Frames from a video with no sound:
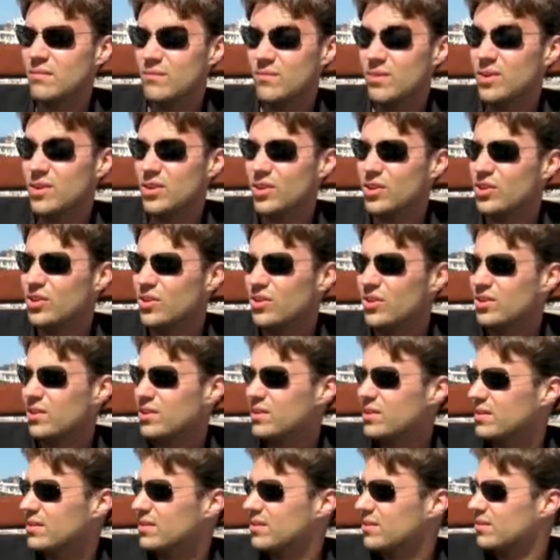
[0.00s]
very good.
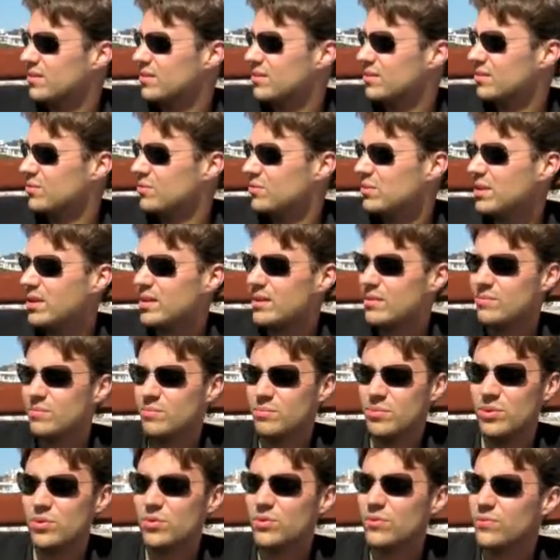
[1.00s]
And, we had a
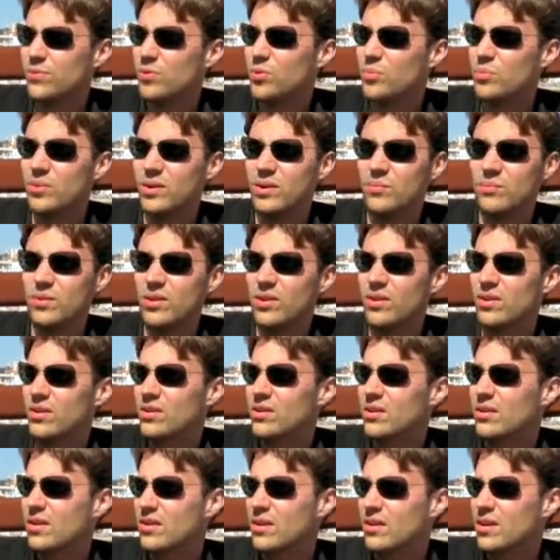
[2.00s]
beautiful premiere
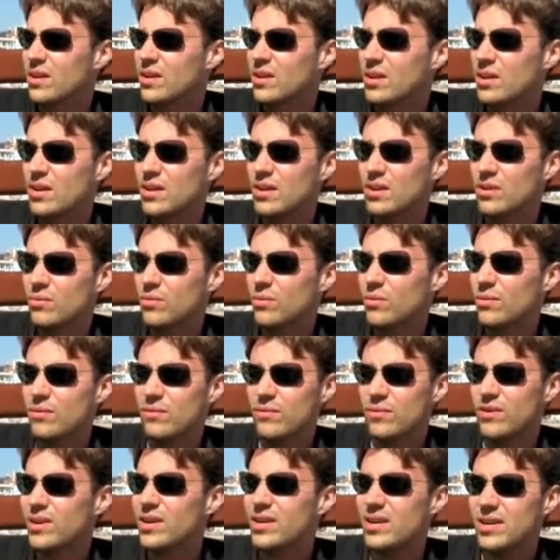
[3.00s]
with a
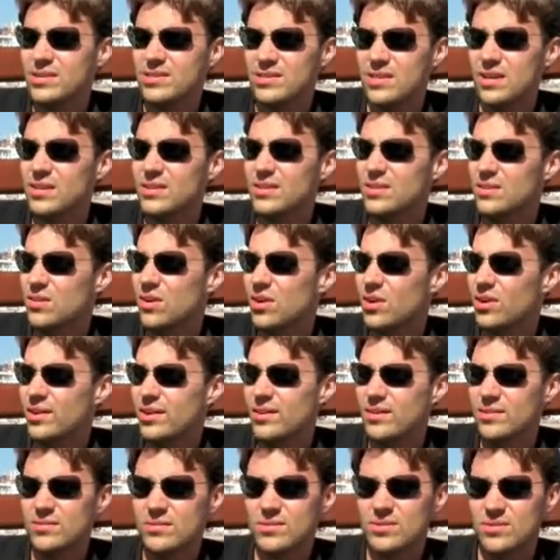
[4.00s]
very excited
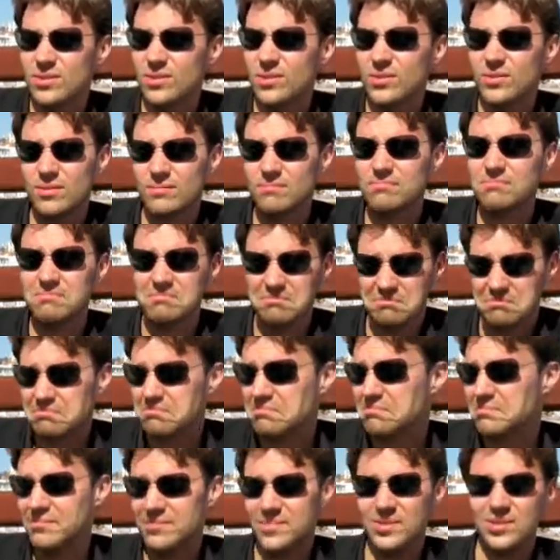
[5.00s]
audience, so
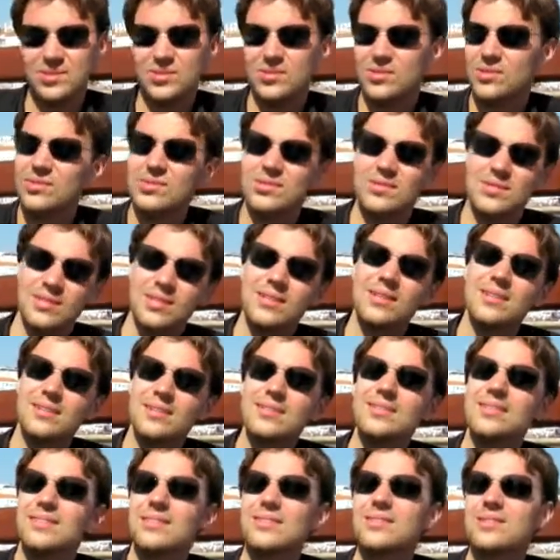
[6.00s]
it's just
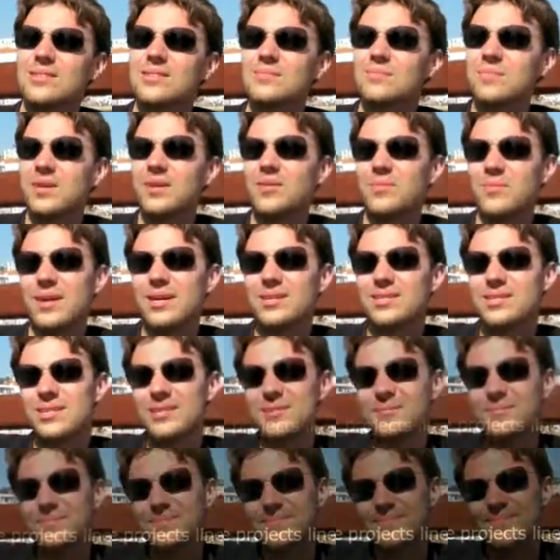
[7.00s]
it's been amazing.